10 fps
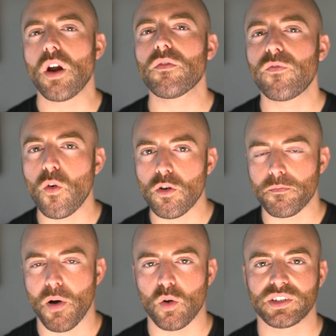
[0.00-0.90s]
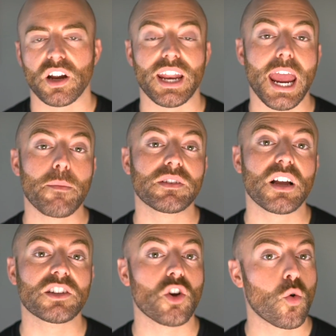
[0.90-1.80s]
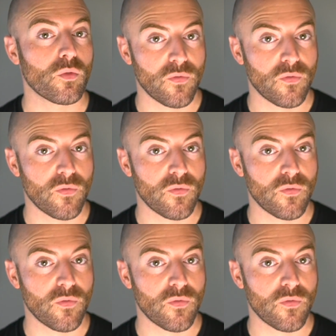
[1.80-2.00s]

one forum post on Amazon's own